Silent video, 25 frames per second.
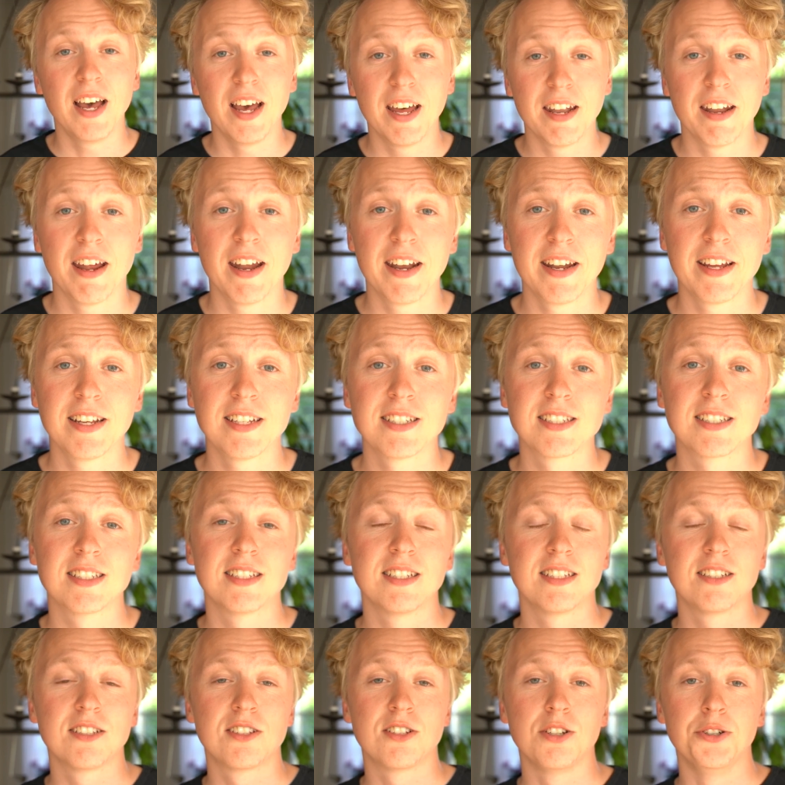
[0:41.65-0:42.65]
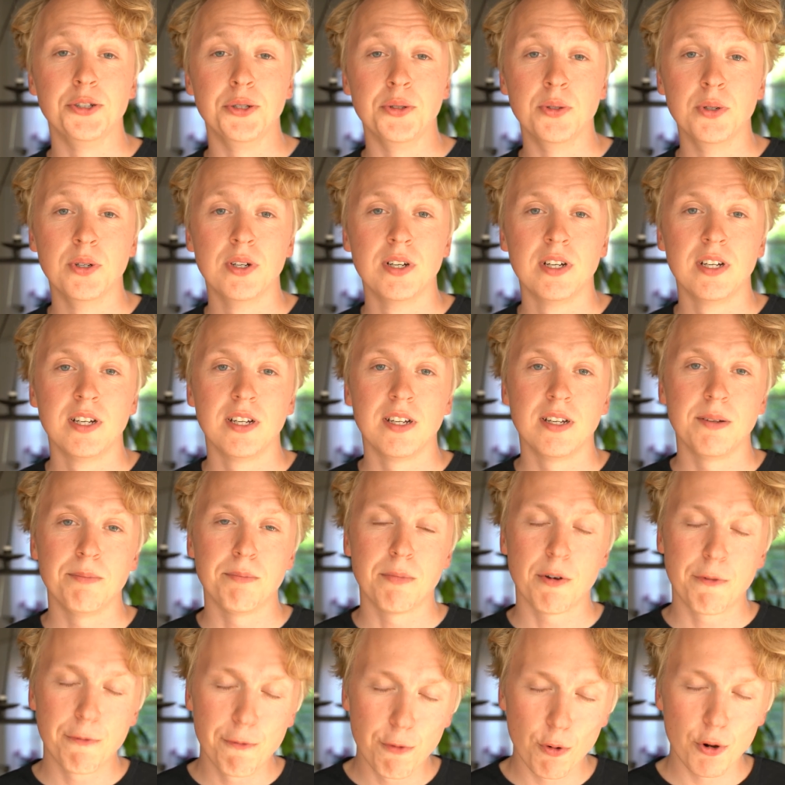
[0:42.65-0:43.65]
And that is to,
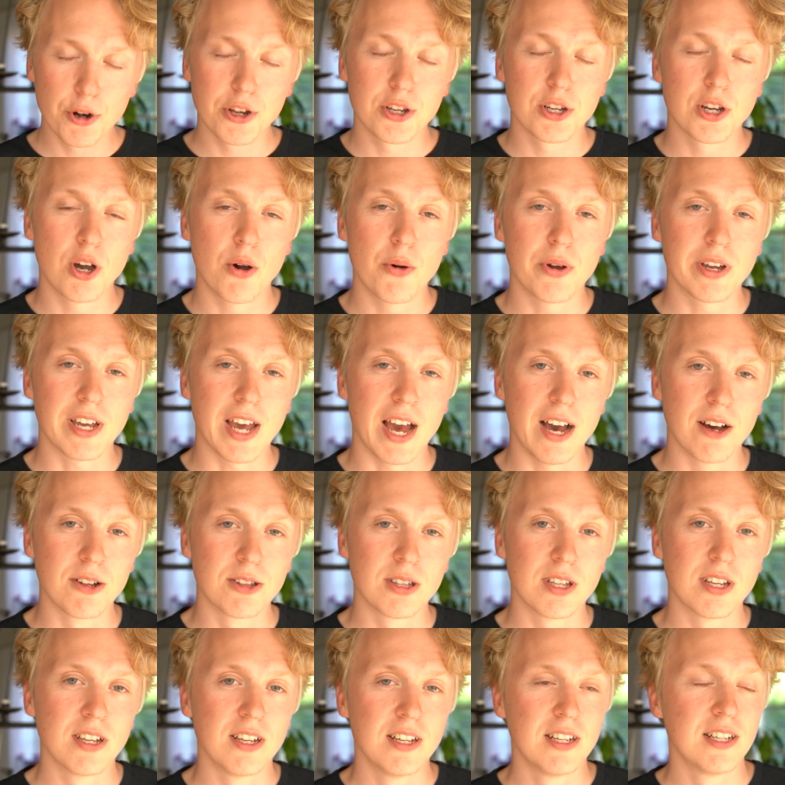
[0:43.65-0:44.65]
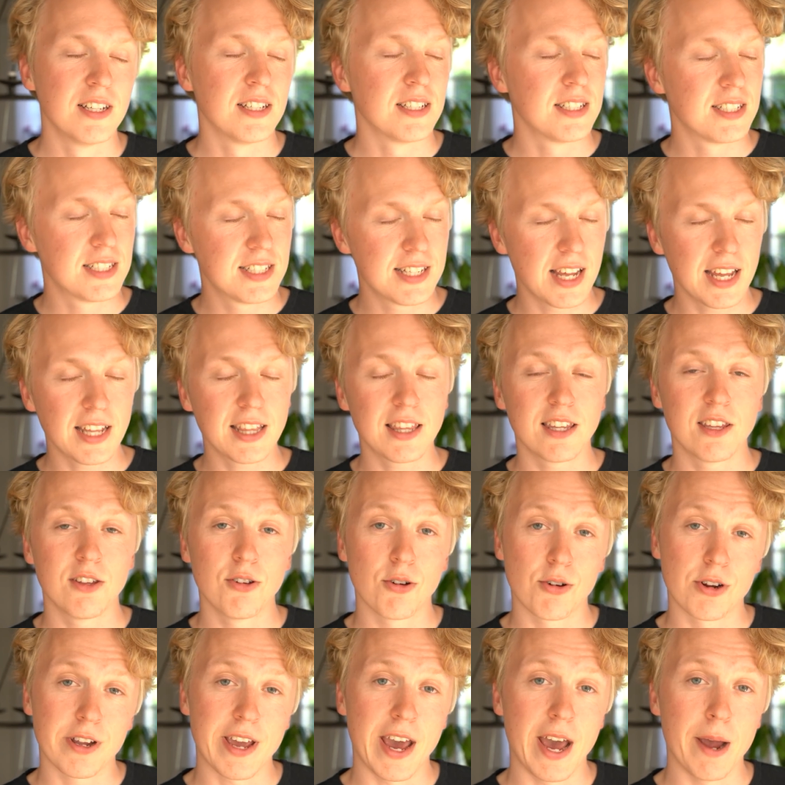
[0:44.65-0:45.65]
before you're going out, set
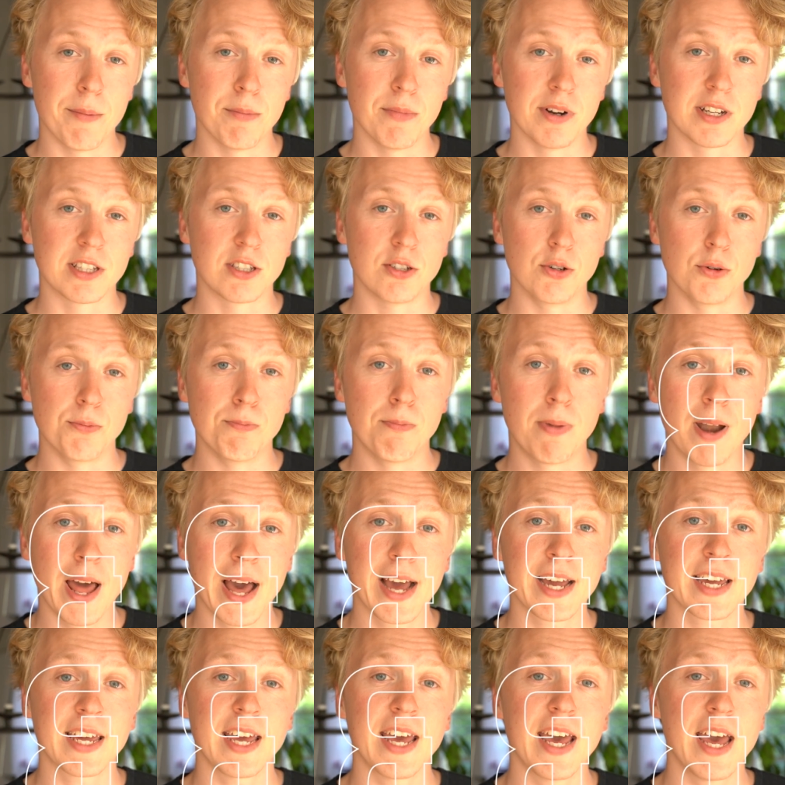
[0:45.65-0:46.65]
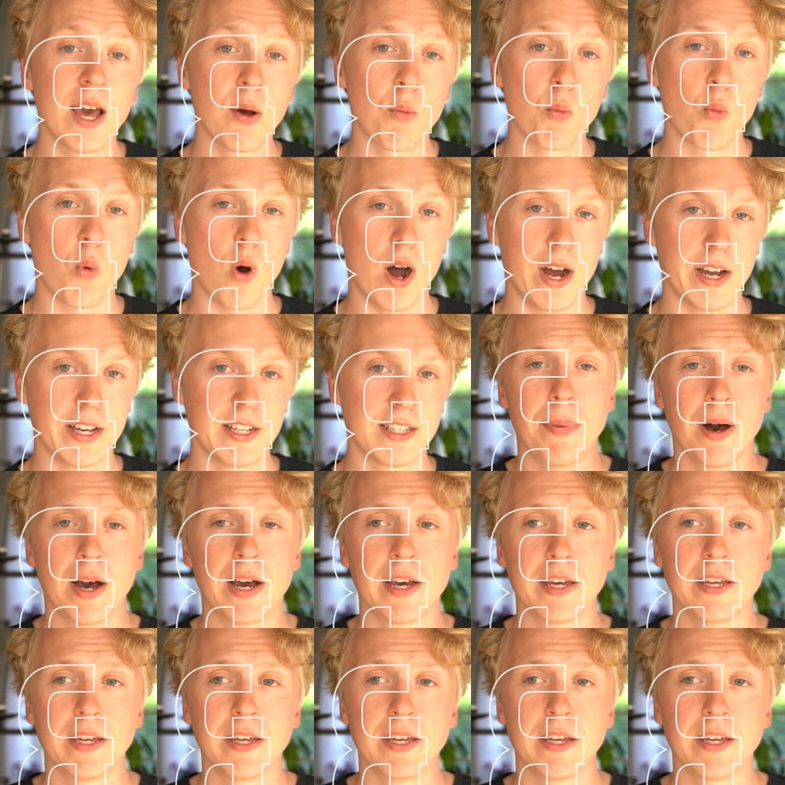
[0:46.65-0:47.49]
your camera to black and white by